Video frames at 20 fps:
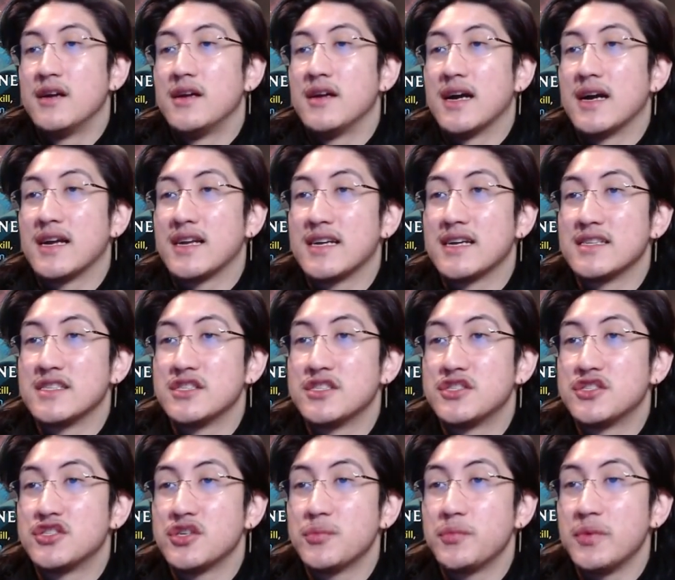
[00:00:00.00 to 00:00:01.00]
I guess it
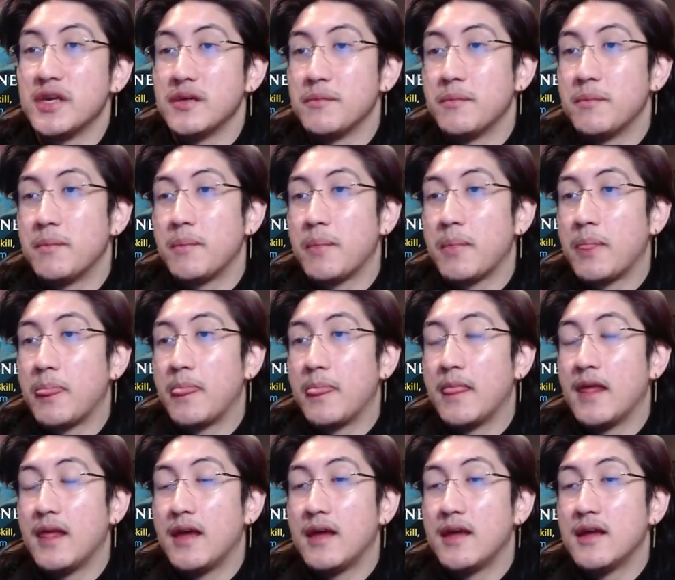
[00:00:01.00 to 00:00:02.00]
should be.
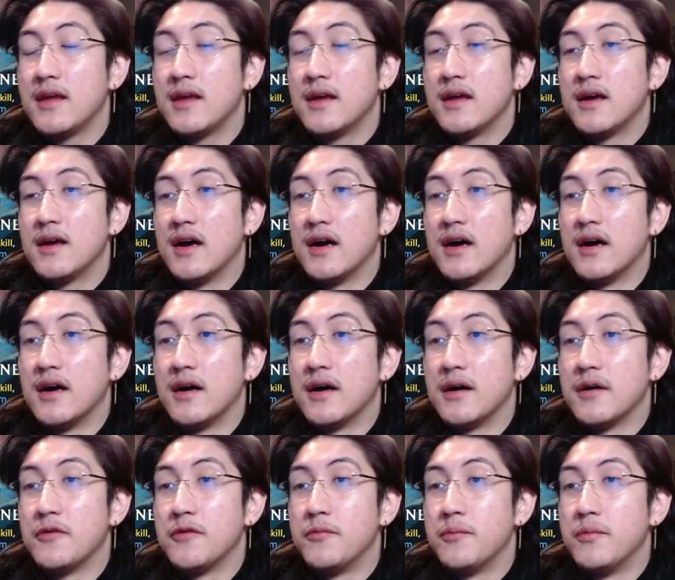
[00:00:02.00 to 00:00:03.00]

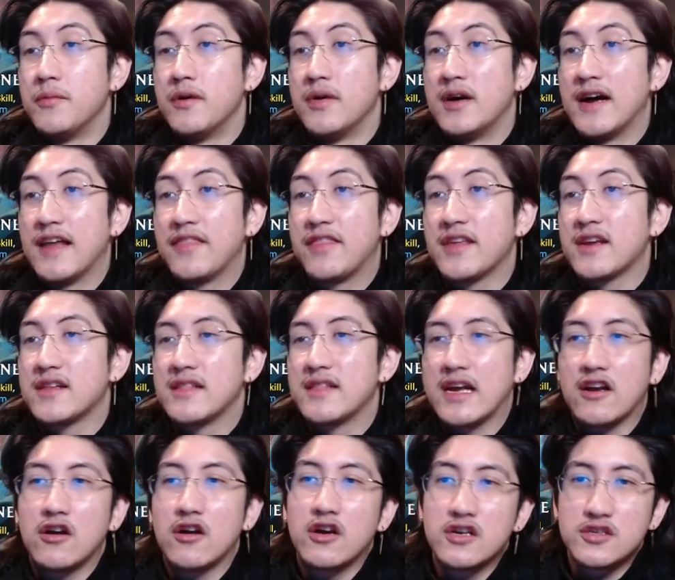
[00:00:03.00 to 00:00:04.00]
I think
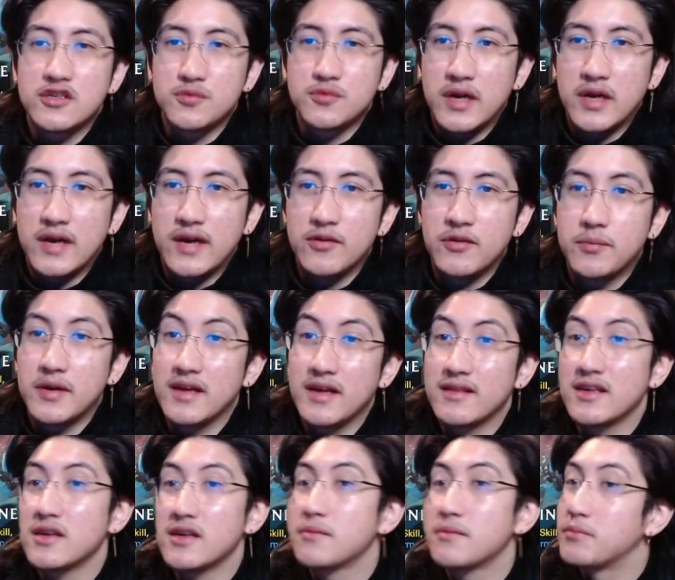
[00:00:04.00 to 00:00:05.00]
that card is whatever, but I
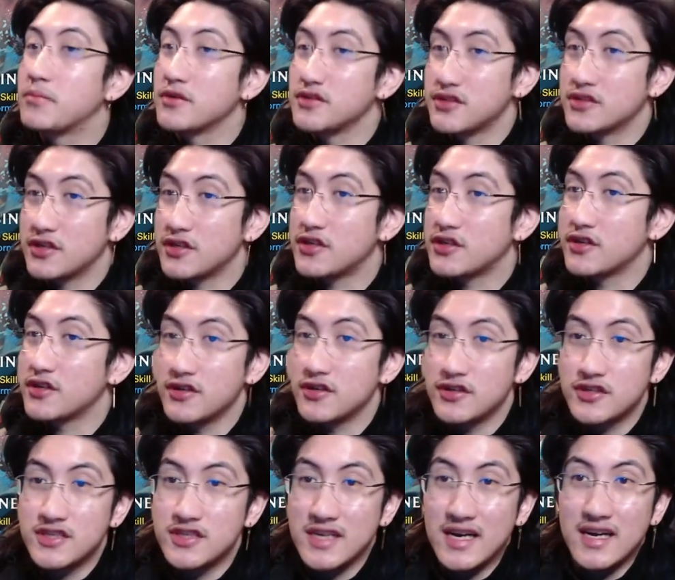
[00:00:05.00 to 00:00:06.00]
think Berserker
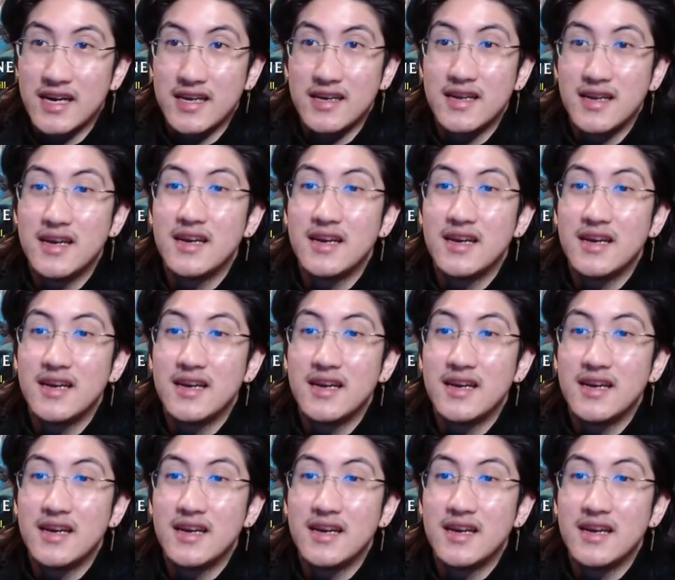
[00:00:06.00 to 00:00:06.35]
Ursine,